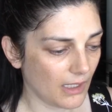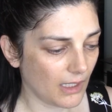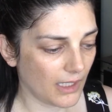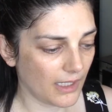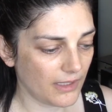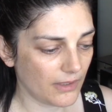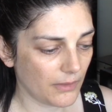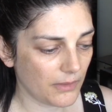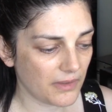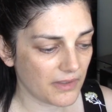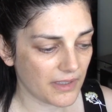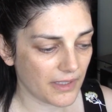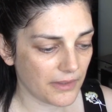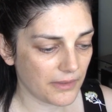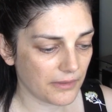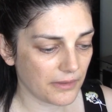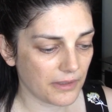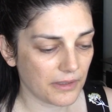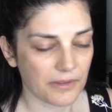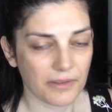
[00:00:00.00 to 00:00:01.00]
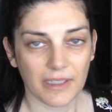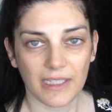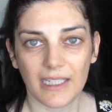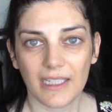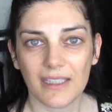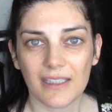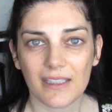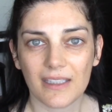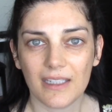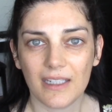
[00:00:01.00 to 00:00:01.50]
I know there's other
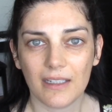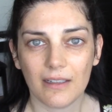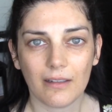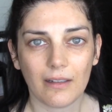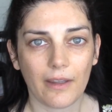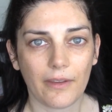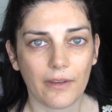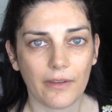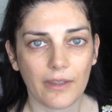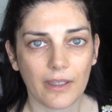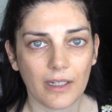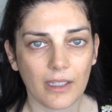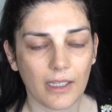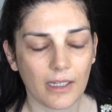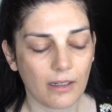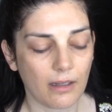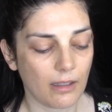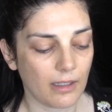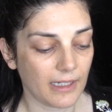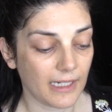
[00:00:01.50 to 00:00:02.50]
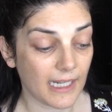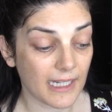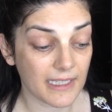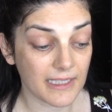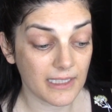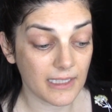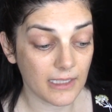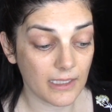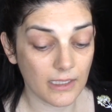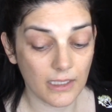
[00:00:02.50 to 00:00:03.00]
ingredients in here other than glycolic
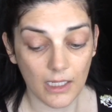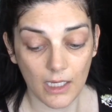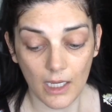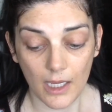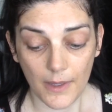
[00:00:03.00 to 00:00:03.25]
acid,